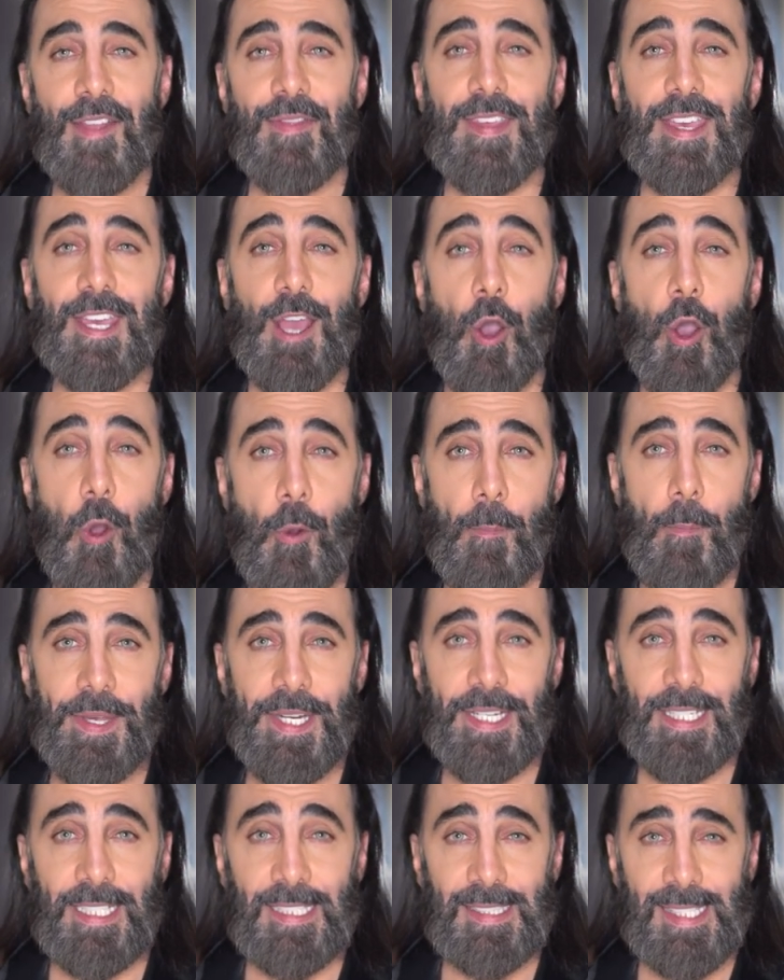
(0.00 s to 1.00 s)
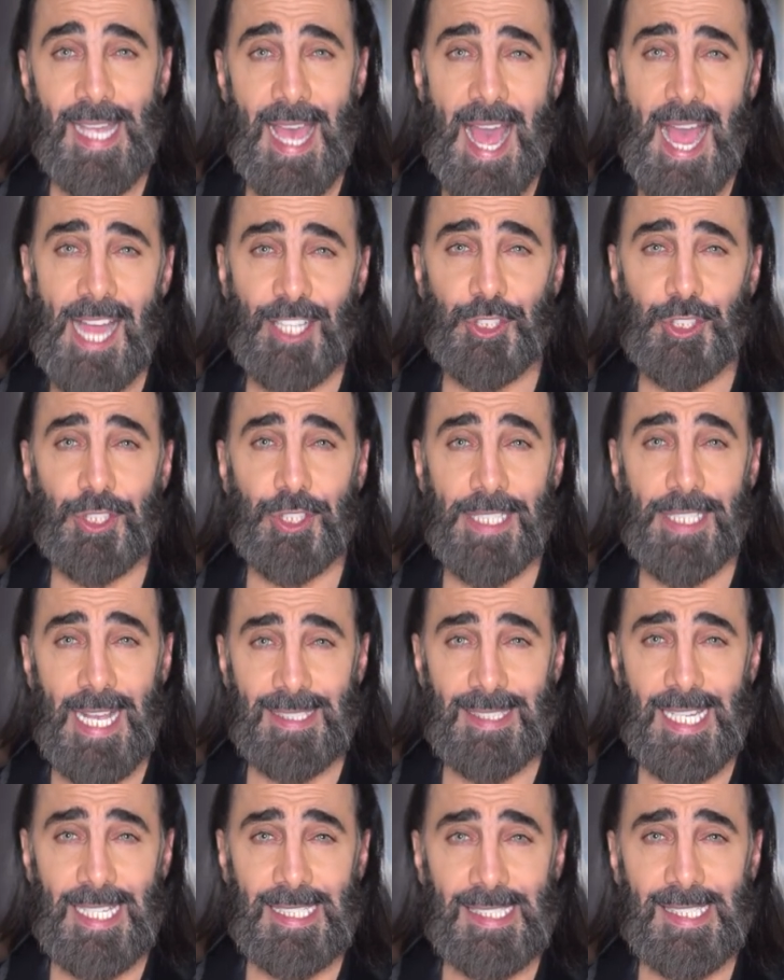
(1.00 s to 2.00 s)
The opening is actually,
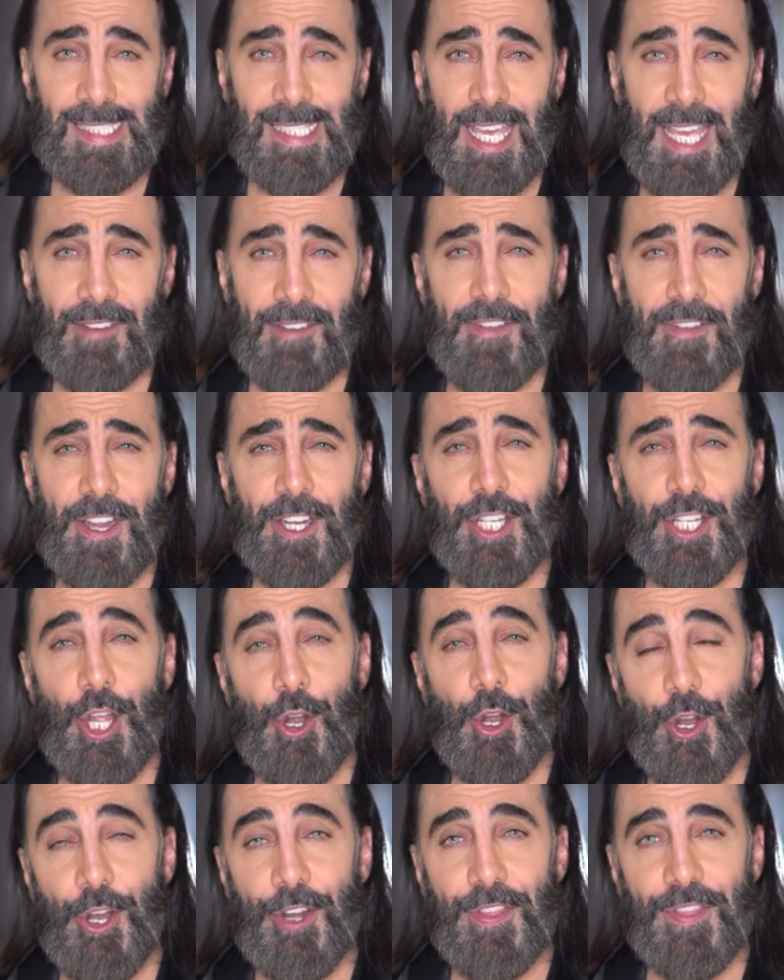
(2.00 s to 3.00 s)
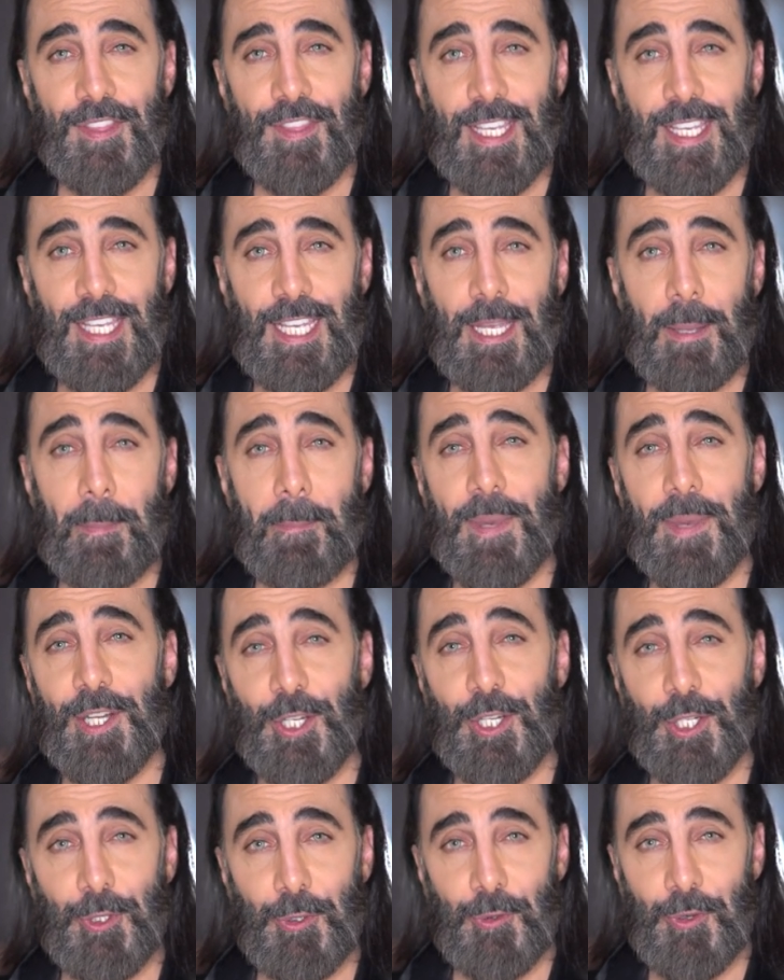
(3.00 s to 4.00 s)
as I said, very earthy,
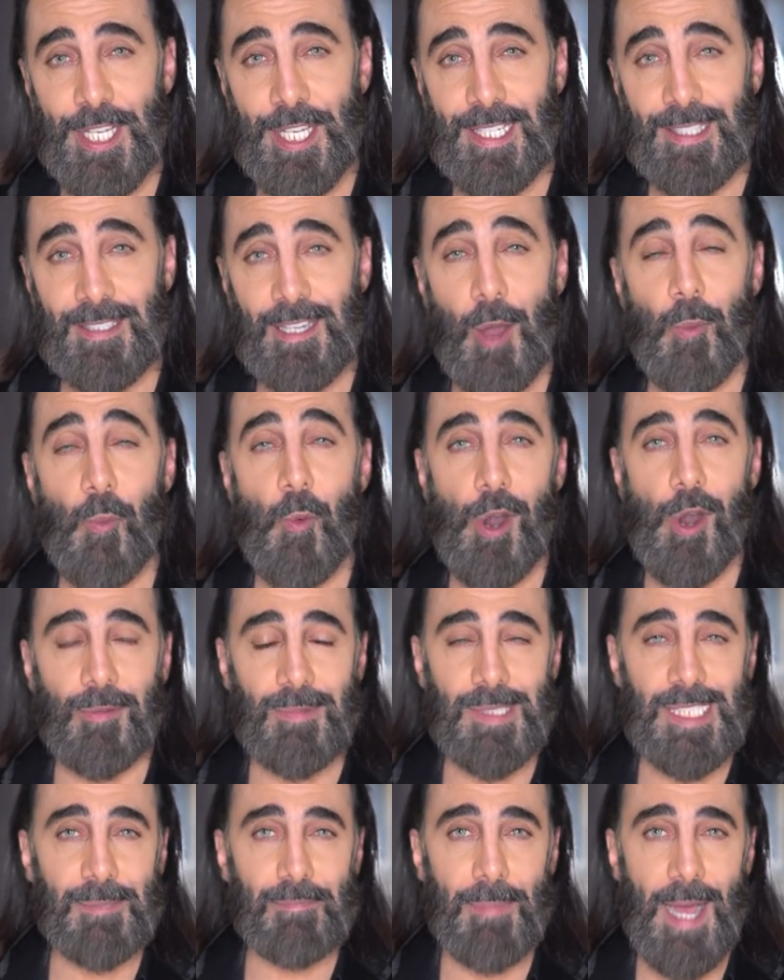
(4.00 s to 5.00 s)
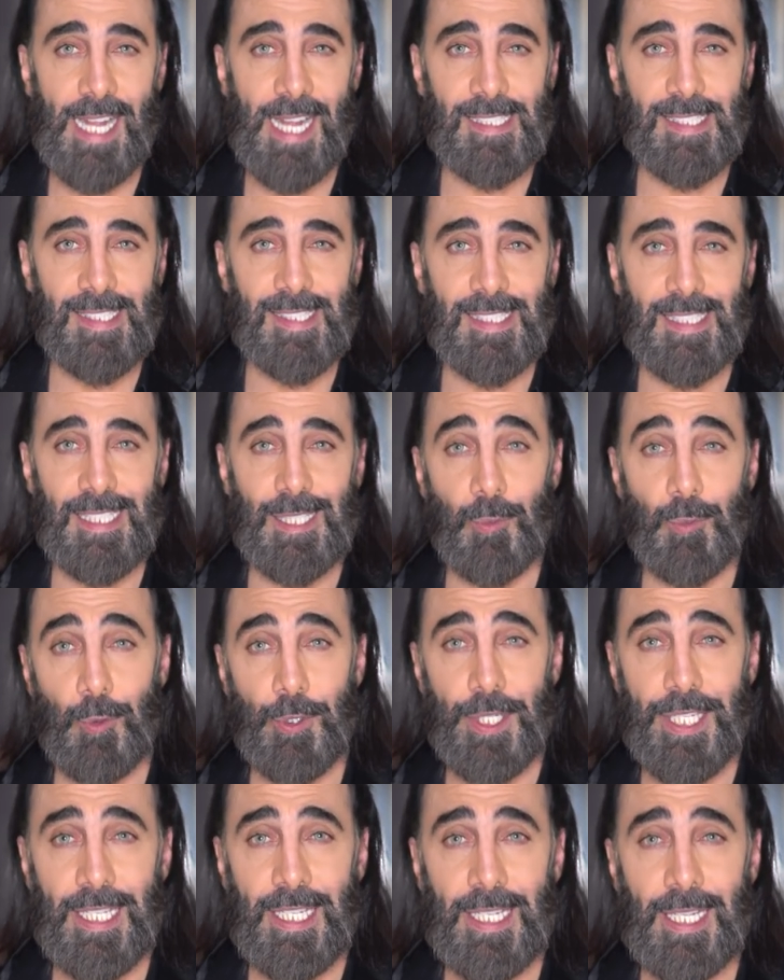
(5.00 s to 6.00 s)
bitter green, warm, spicy,
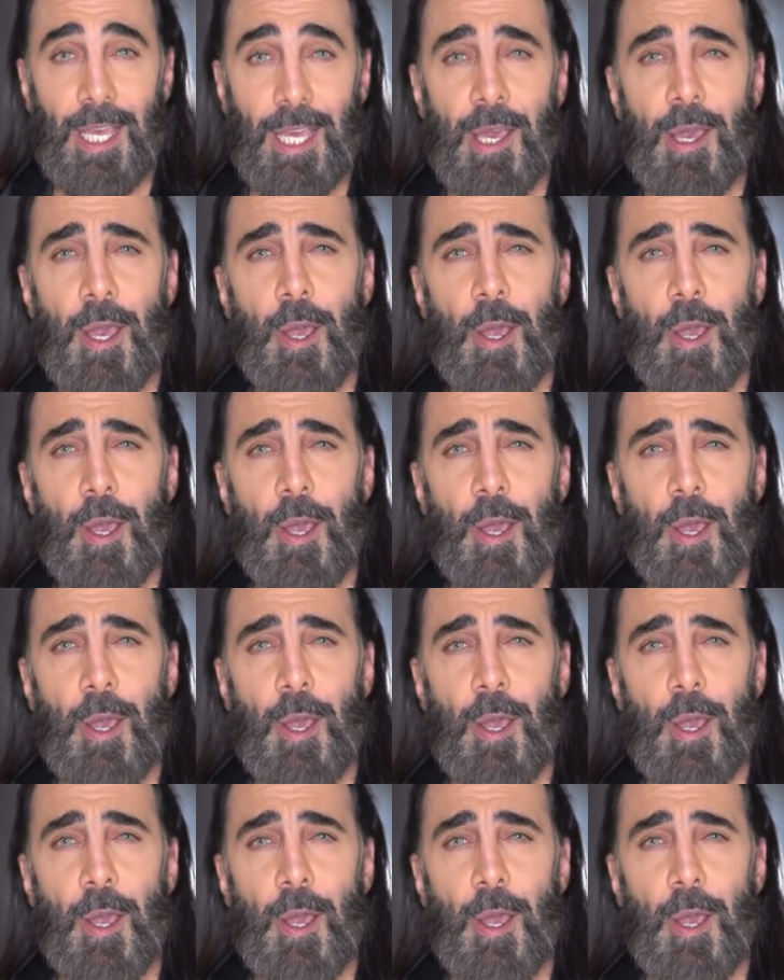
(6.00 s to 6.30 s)
woody,